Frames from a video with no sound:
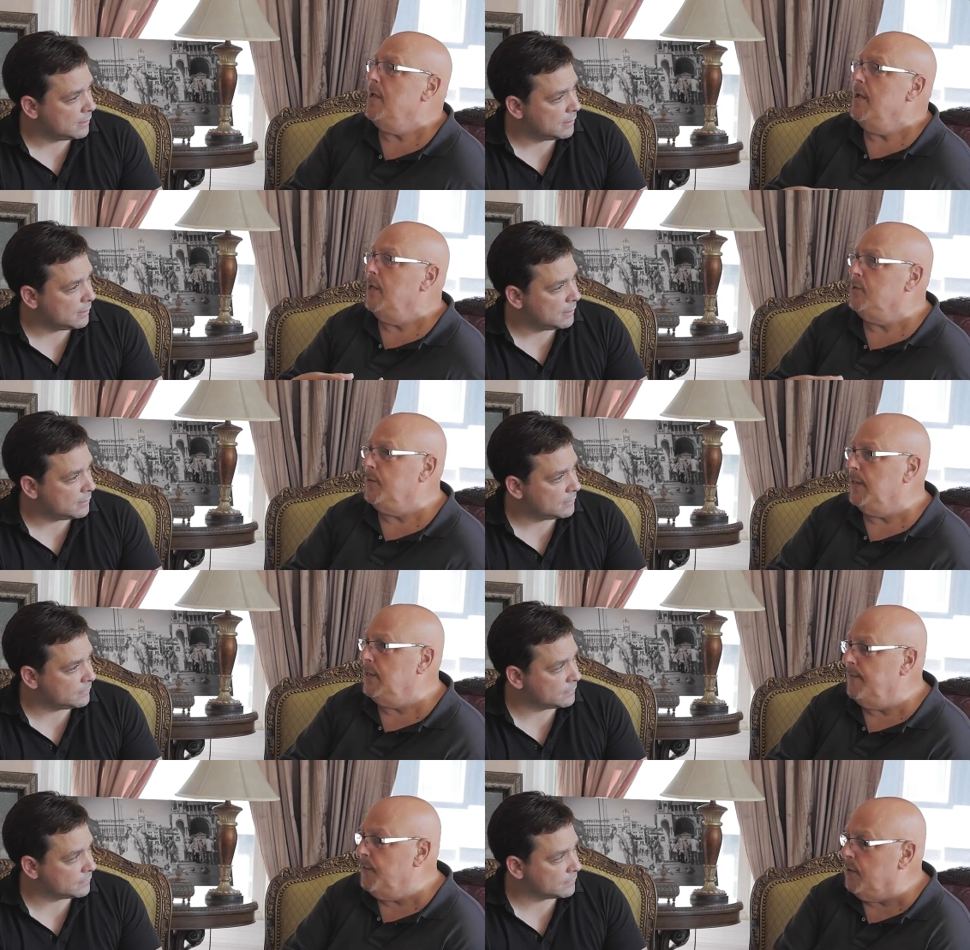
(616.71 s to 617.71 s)
Speaker 1: It's really
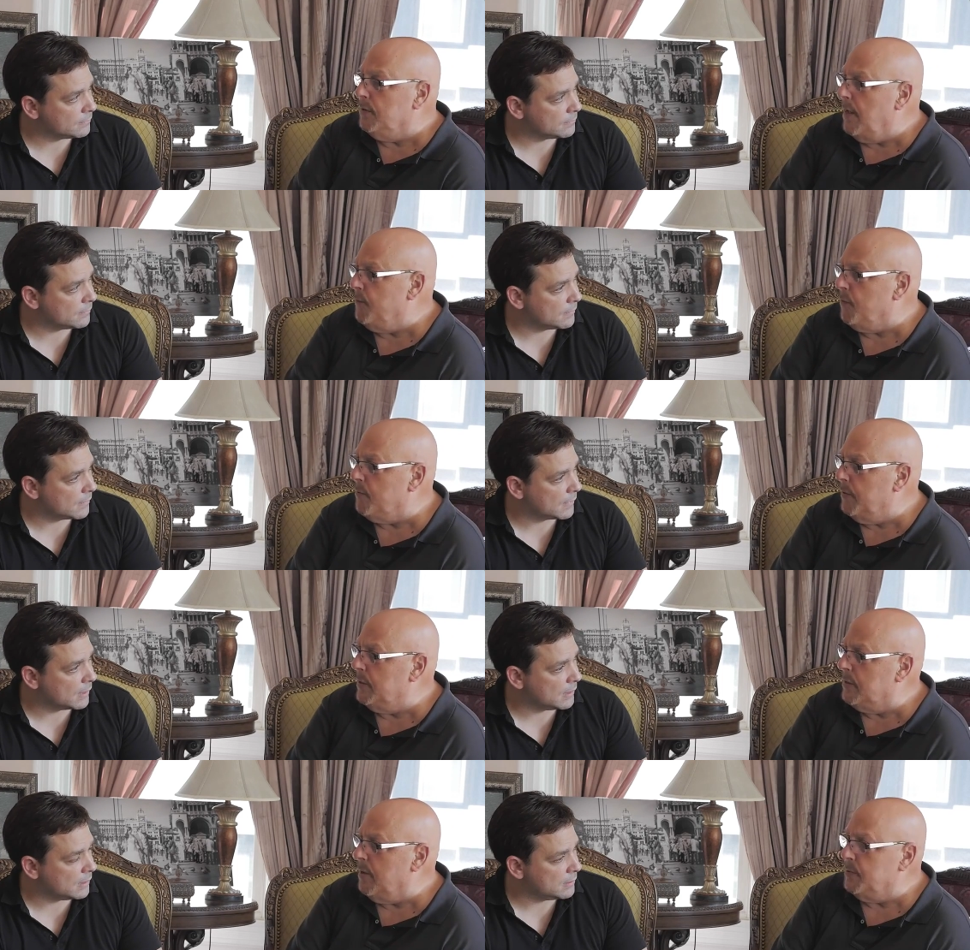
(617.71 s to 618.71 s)
difficult. I've worked
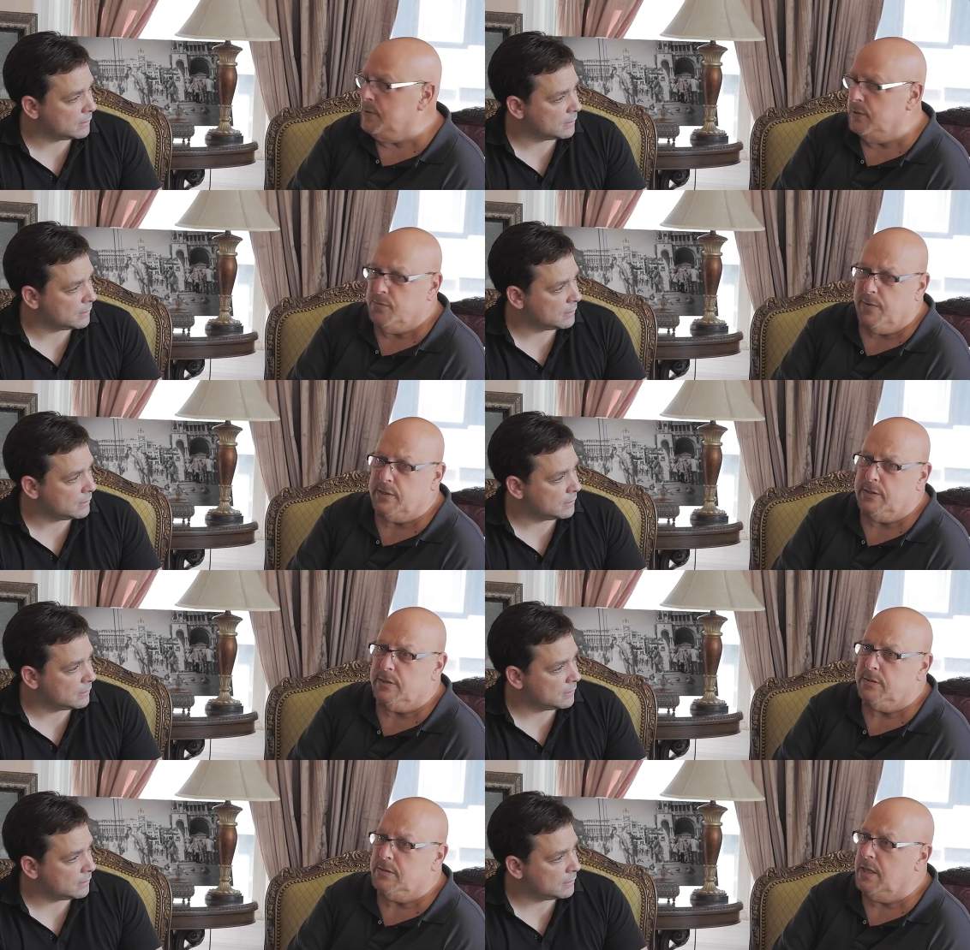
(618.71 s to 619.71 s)
with a couple
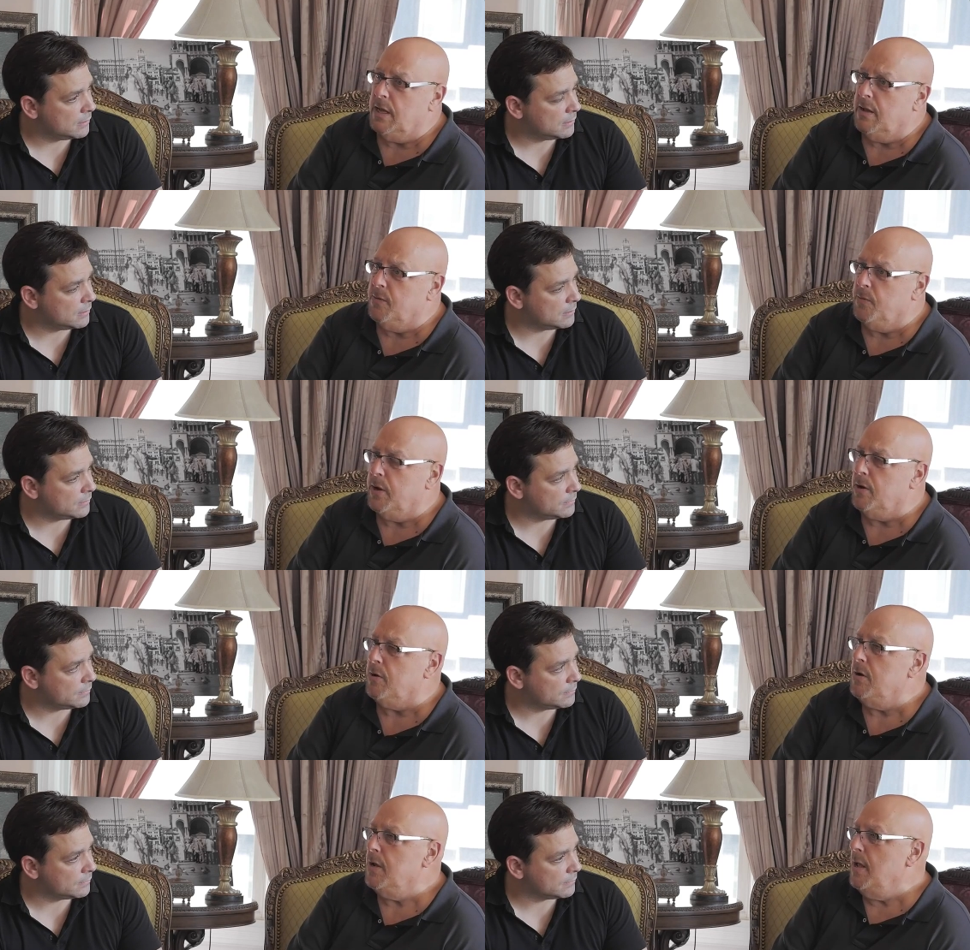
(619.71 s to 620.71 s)
situations uh,
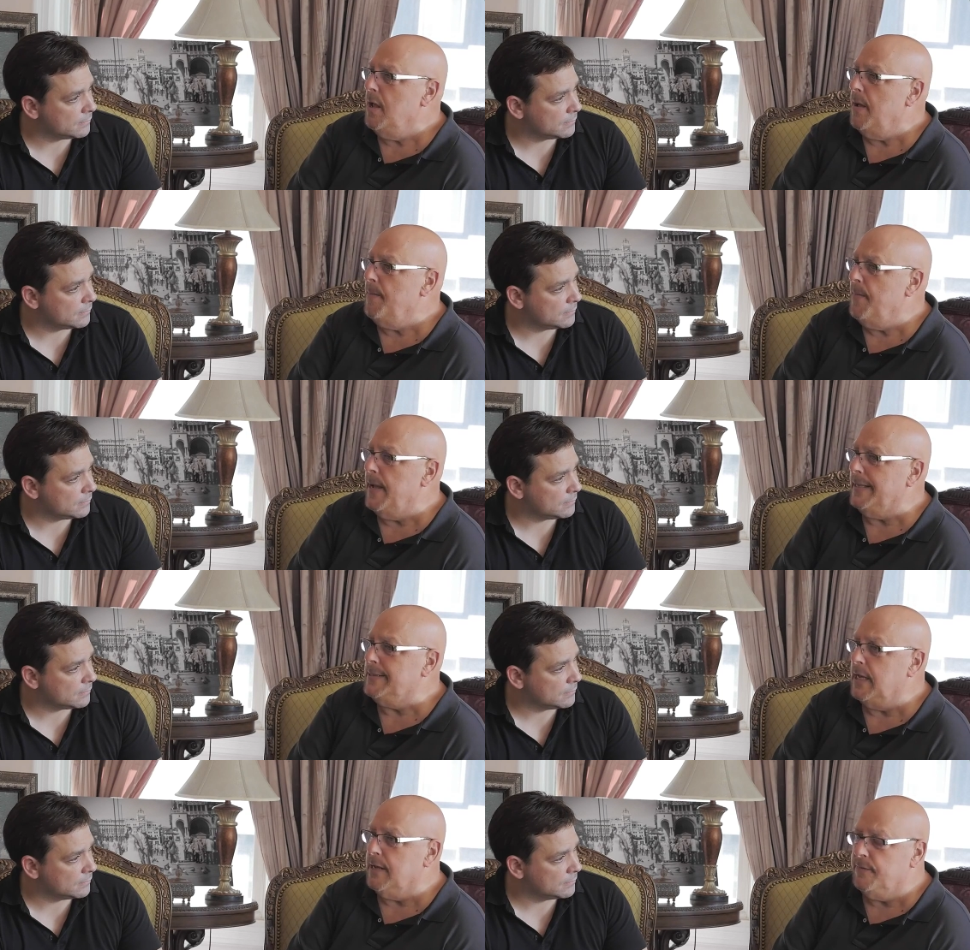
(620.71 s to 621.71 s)
where my
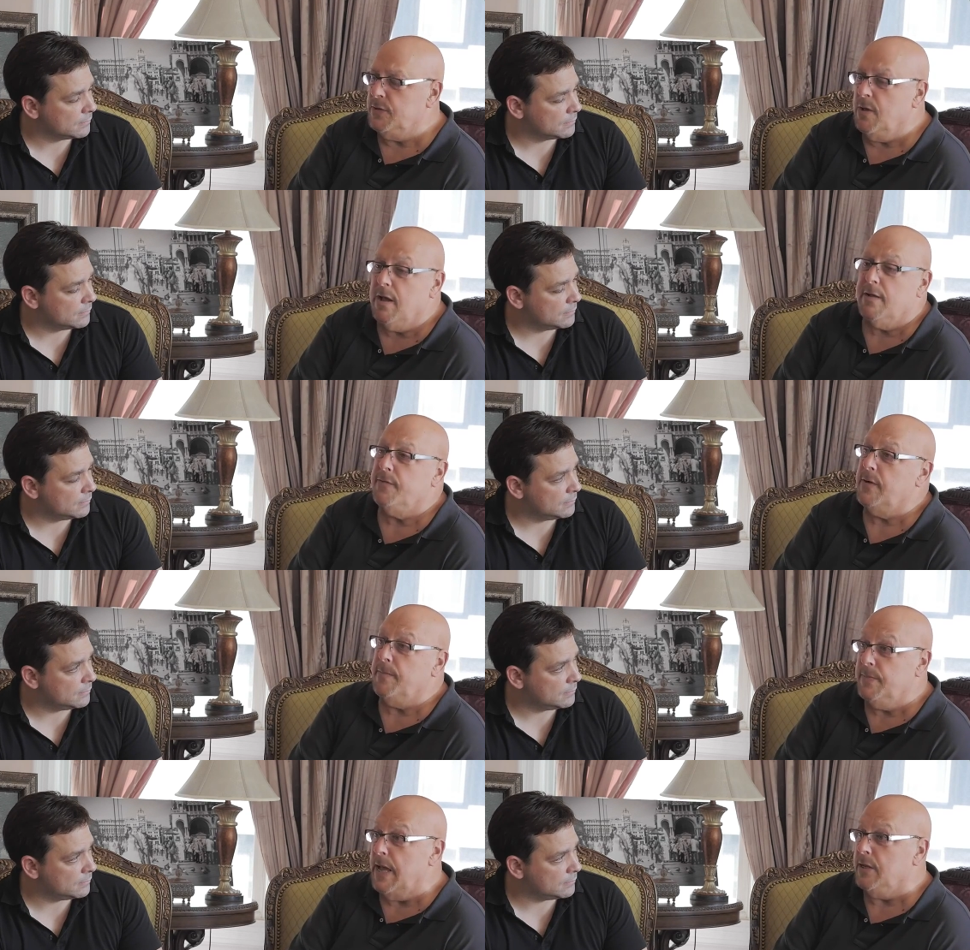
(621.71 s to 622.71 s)
second photographer
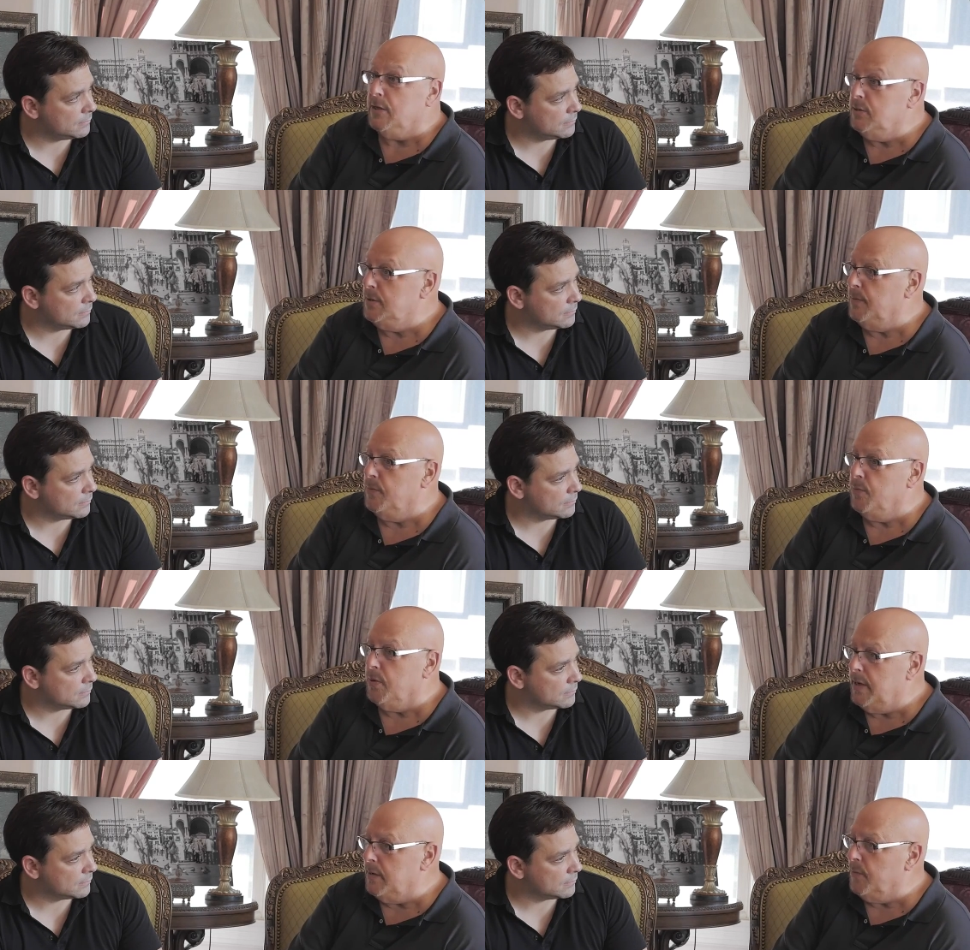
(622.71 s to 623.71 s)
I'm not used to
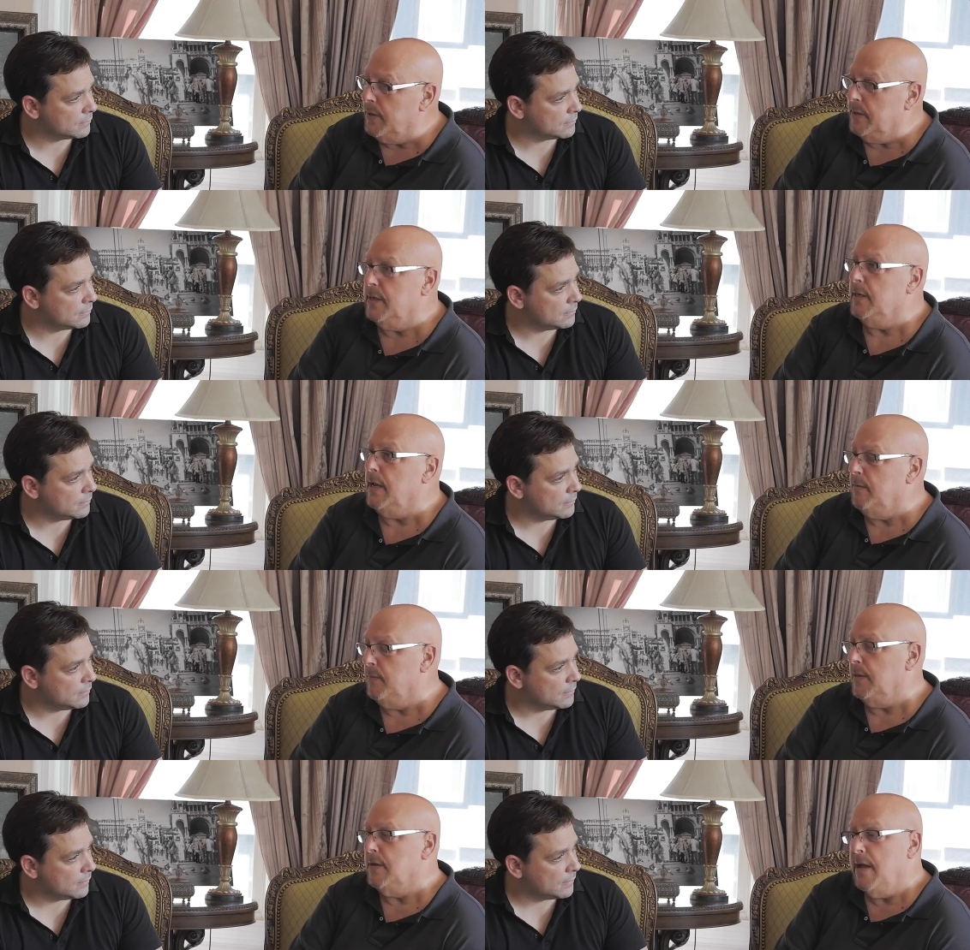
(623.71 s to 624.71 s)
working with it, and they're,
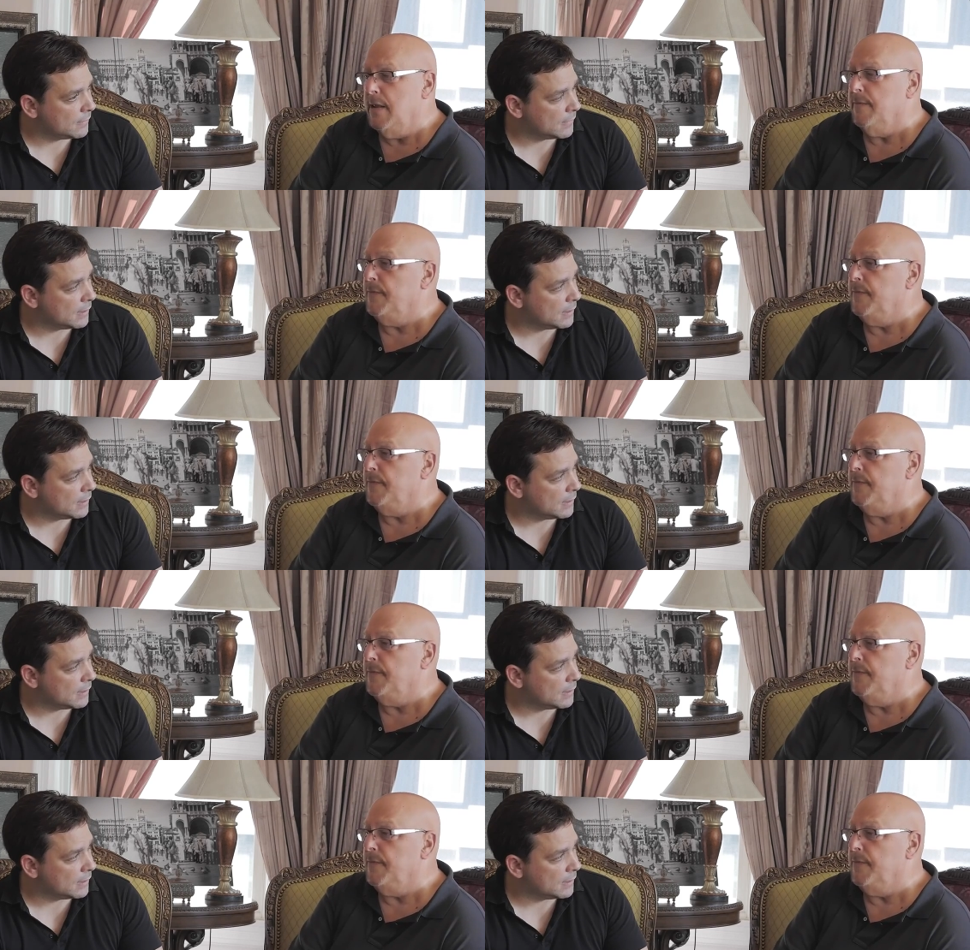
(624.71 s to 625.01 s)
they're kind of oh,